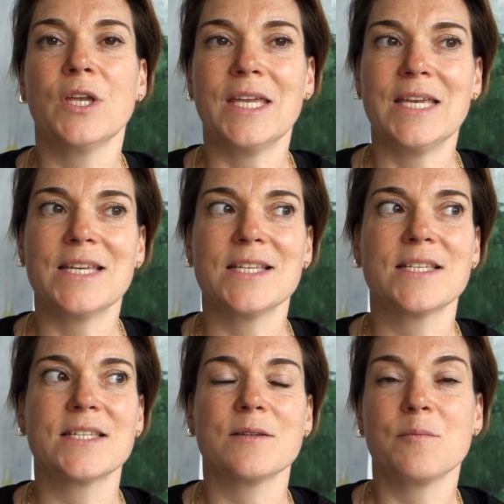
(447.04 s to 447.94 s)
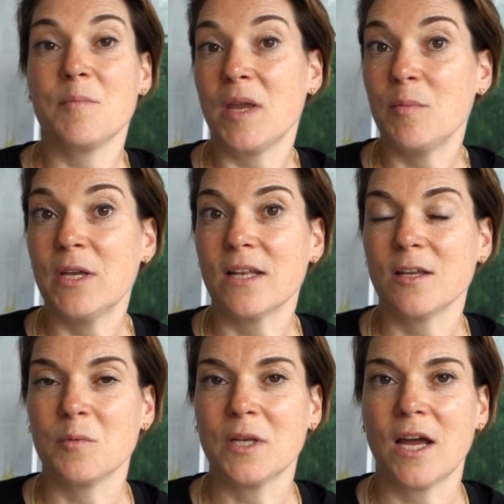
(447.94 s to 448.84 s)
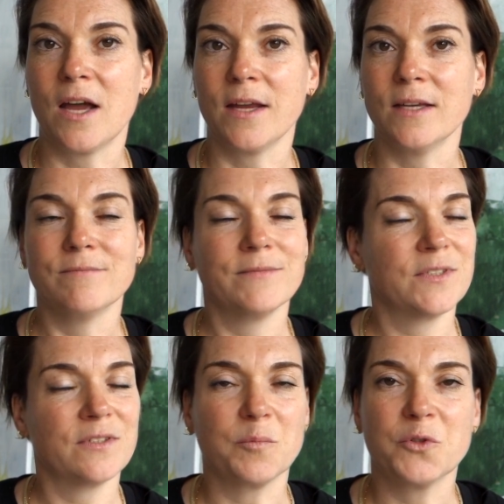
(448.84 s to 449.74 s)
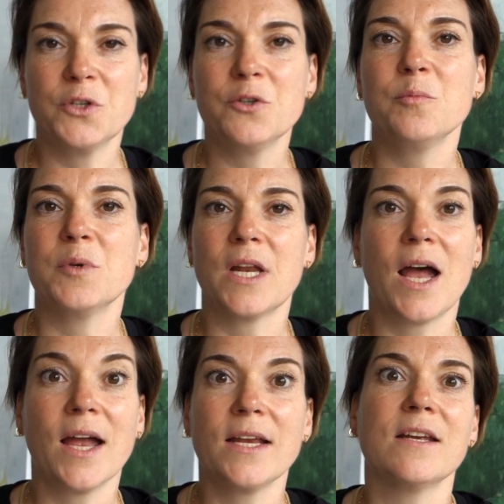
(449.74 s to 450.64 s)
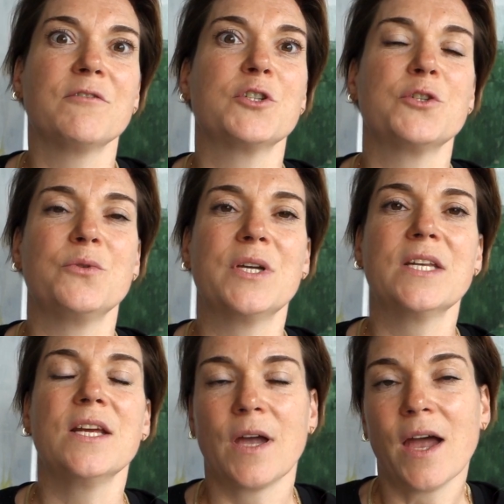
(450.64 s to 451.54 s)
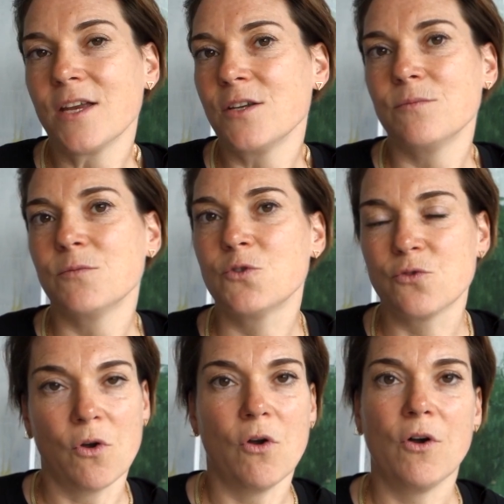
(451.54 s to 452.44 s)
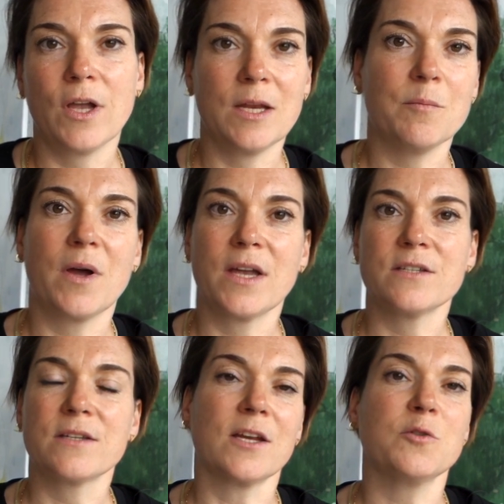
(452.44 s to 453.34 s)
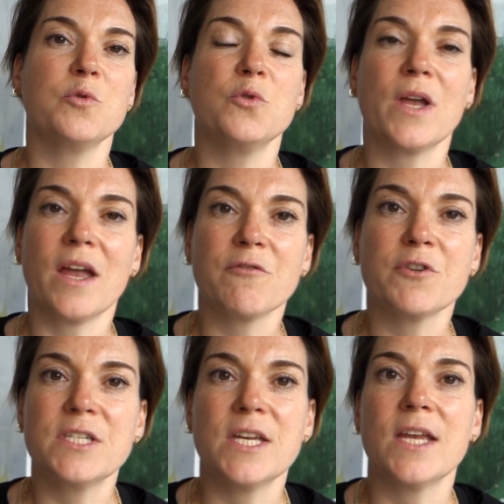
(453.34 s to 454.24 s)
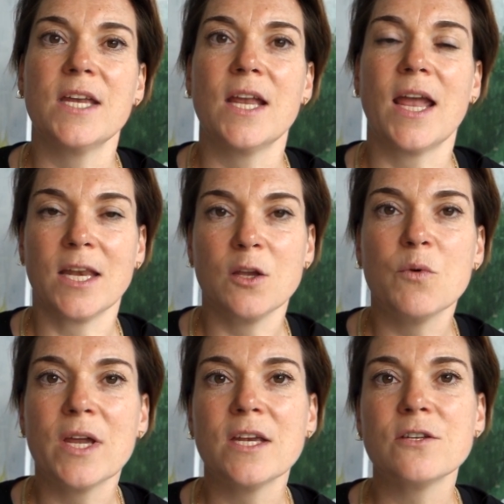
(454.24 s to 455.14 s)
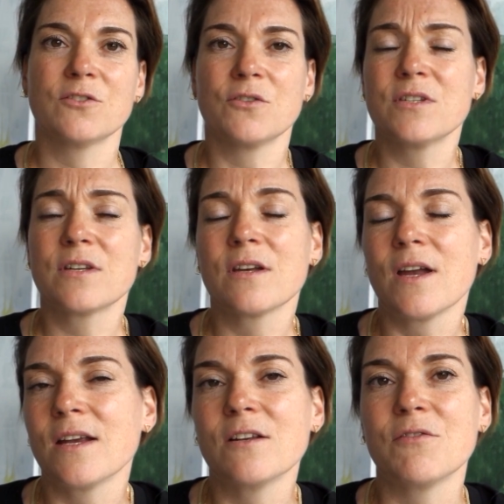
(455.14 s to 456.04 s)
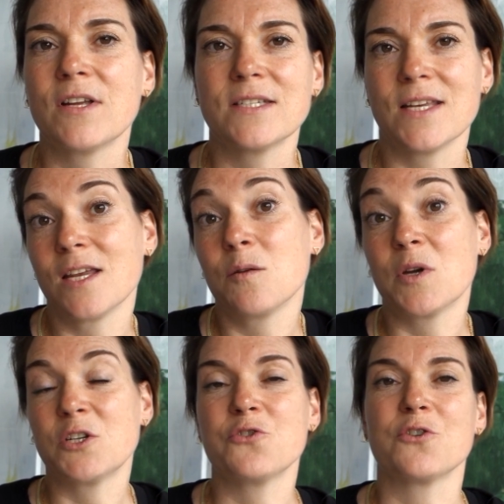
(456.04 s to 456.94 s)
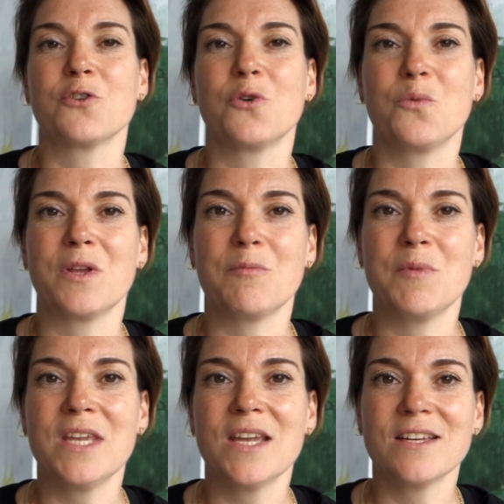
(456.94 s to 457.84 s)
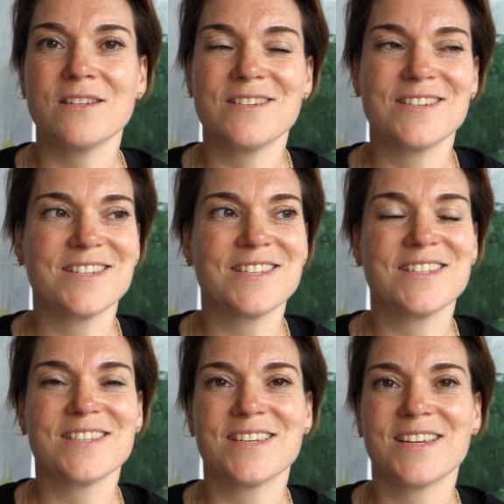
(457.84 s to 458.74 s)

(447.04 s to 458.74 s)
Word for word: is maybe a little bit high. It's up to you, but I never do it. I draw in my sketchbook every day anyways. So it's kind of like taking my journal with me and just